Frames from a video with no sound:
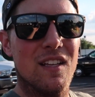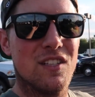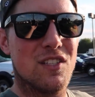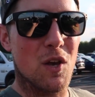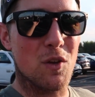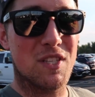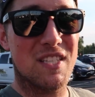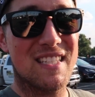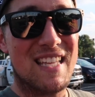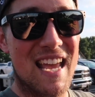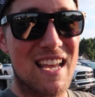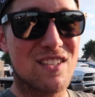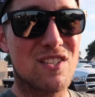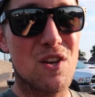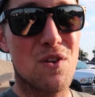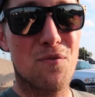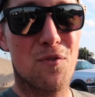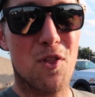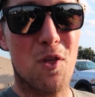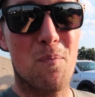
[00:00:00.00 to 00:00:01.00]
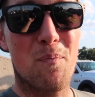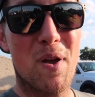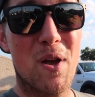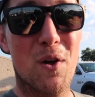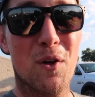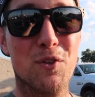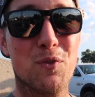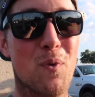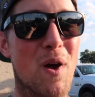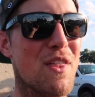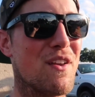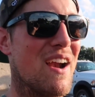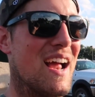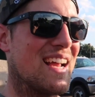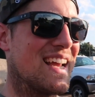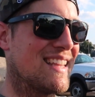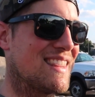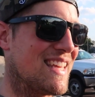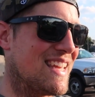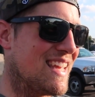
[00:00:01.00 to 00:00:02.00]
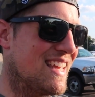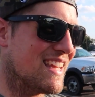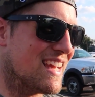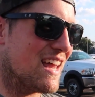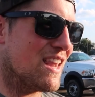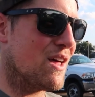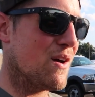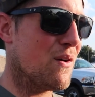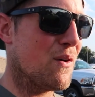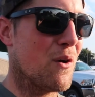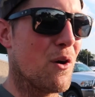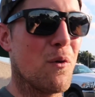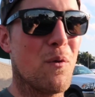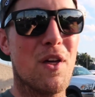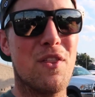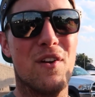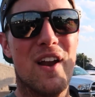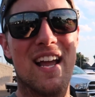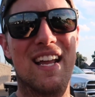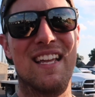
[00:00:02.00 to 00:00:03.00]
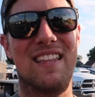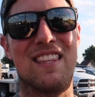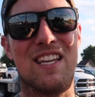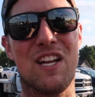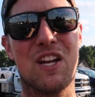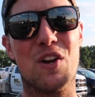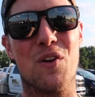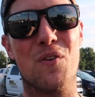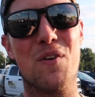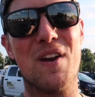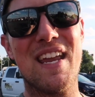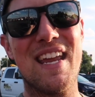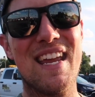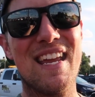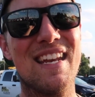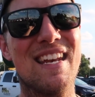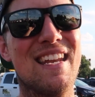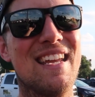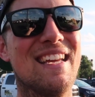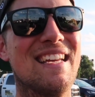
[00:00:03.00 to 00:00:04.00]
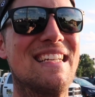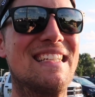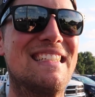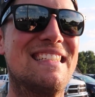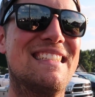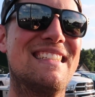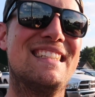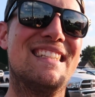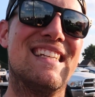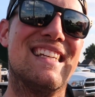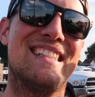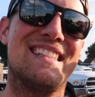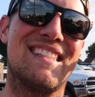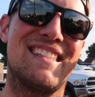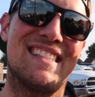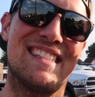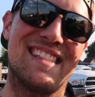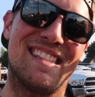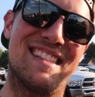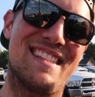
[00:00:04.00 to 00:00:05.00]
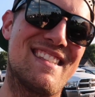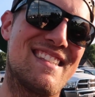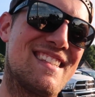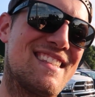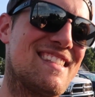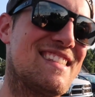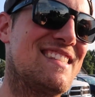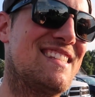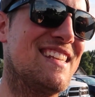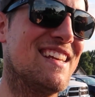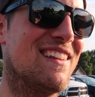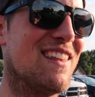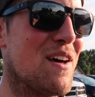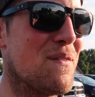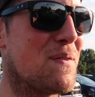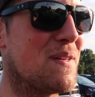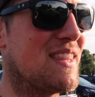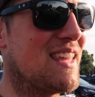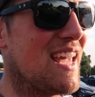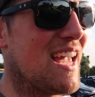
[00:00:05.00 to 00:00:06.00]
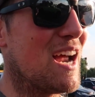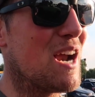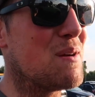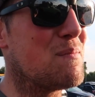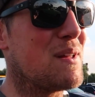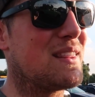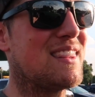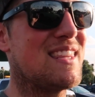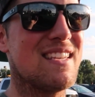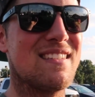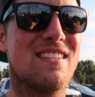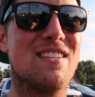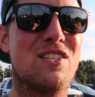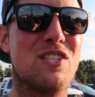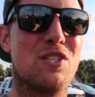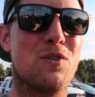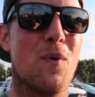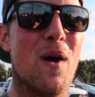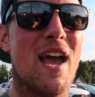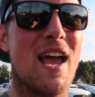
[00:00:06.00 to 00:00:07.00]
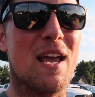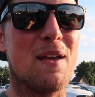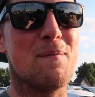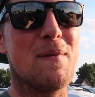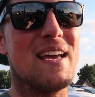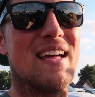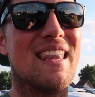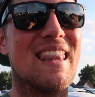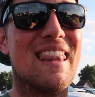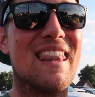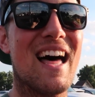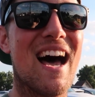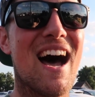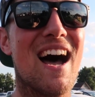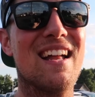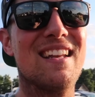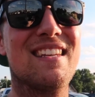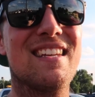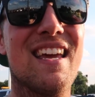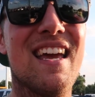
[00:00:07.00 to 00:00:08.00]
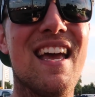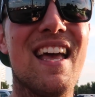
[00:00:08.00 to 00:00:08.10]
So stay tuned for the build, whether I get the yellow or whether I get the green. It's still up in the air, but this is swaying me a lot.